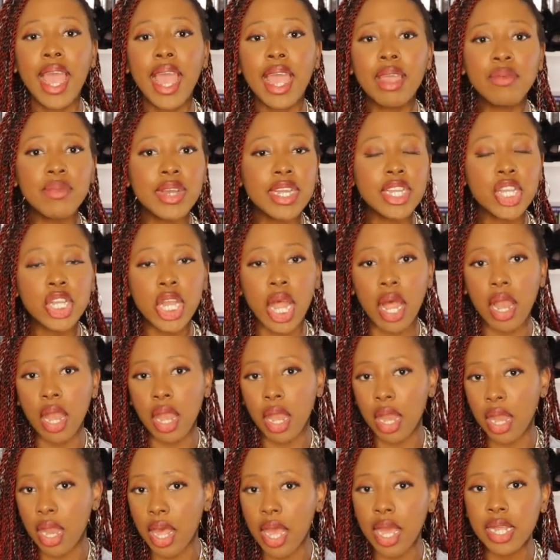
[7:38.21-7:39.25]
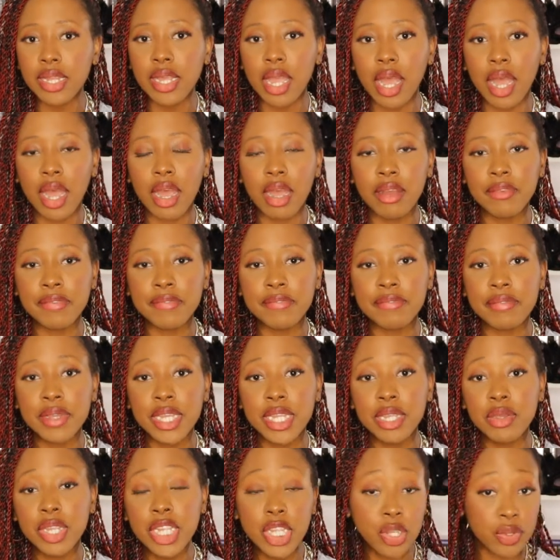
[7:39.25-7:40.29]
I watched a lot of
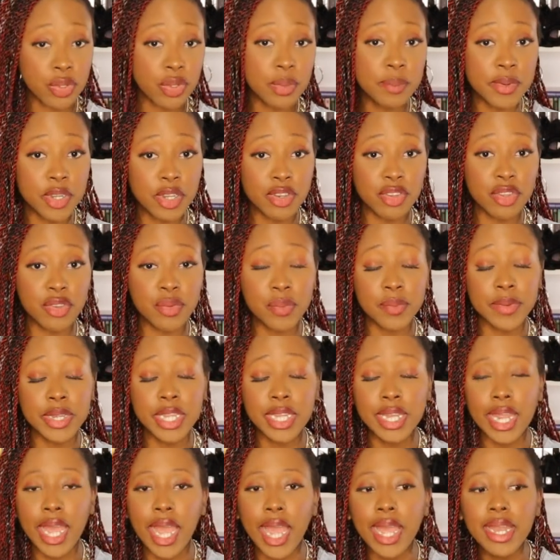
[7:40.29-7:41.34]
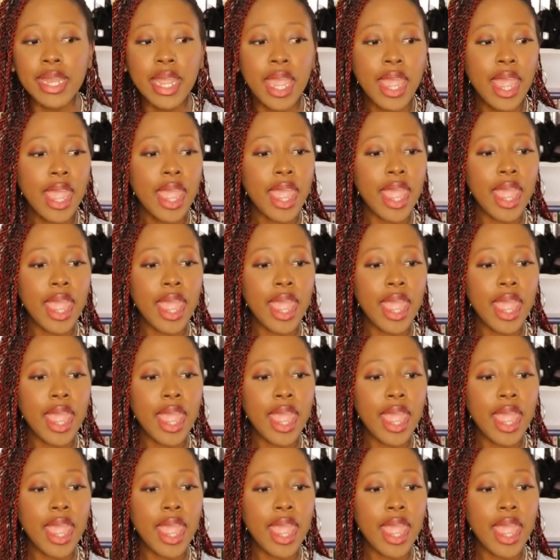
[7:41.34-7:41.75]
YouTubers doing that,